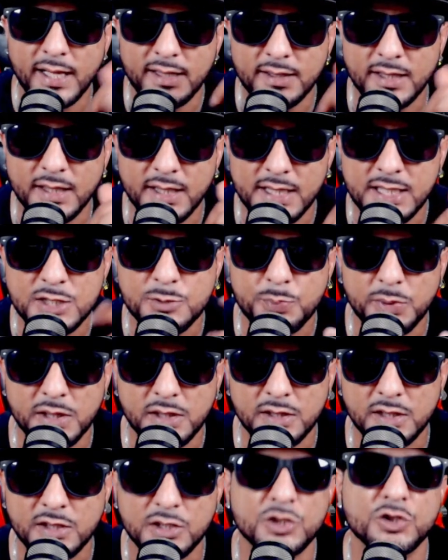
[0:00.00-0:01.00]
And the links be
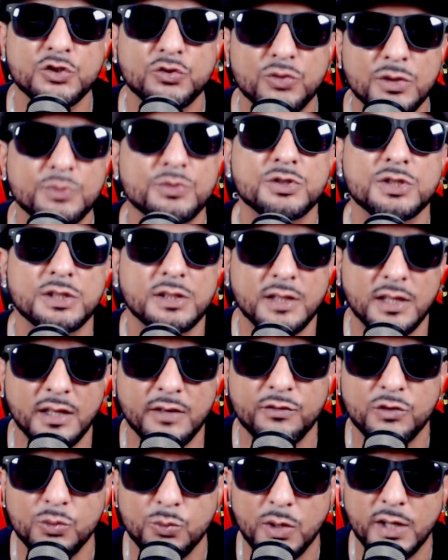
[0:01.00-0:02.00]
in the description
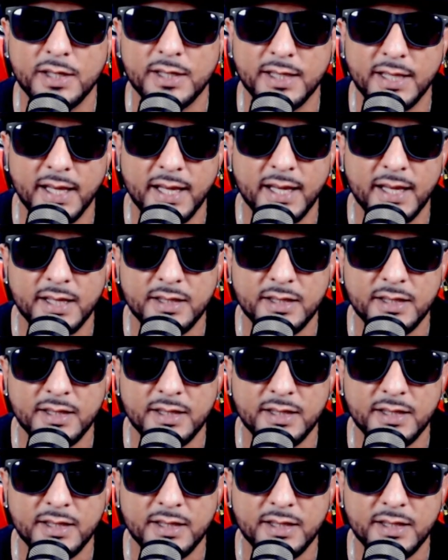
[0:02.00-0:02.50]
if you want to get